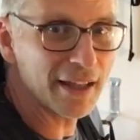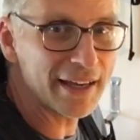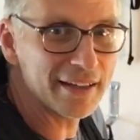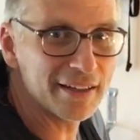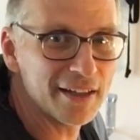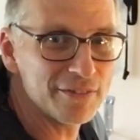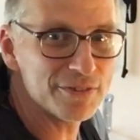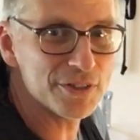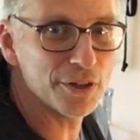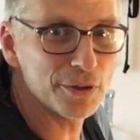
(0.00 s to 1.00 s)
light
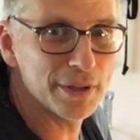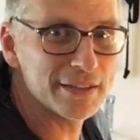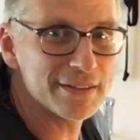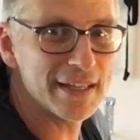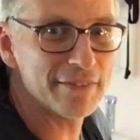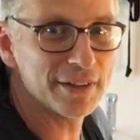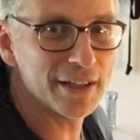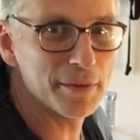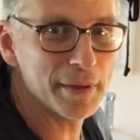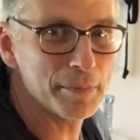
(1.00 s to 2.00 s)
enough, so it's never
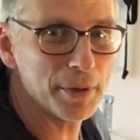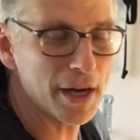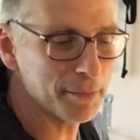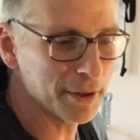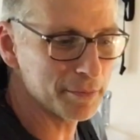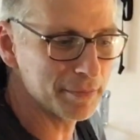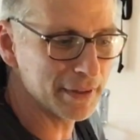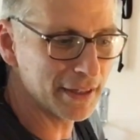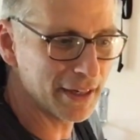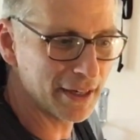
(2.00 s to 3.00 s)
going to be a problem
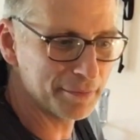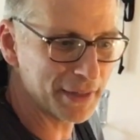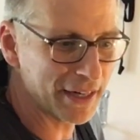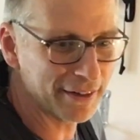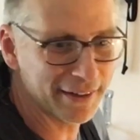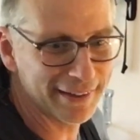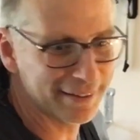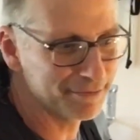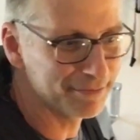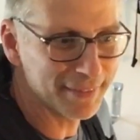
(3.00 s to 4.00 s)
carrying it.